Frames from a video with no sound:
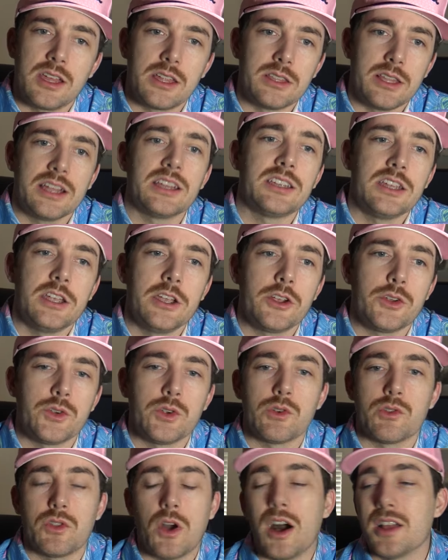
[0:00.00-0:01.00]
I'd like to hear
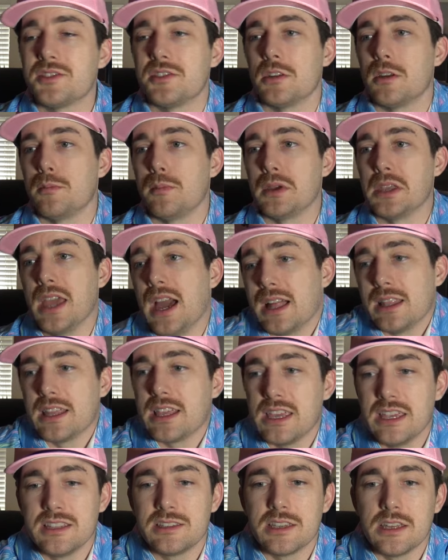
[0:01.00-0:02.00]
your thoughts on it. But yeah,
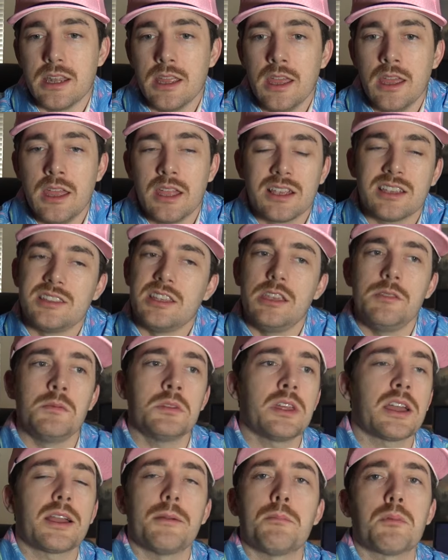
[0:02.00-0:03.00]
like, is it, because even
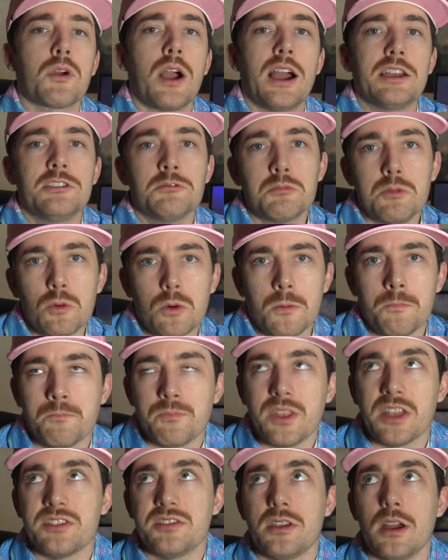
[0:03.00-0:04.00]
like a prize pool,
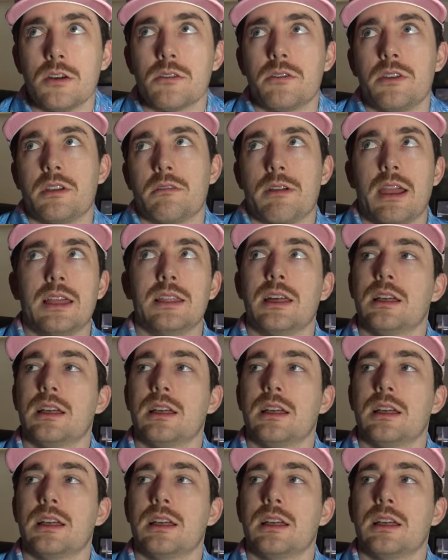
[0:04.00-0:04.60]
that's the other thing, right?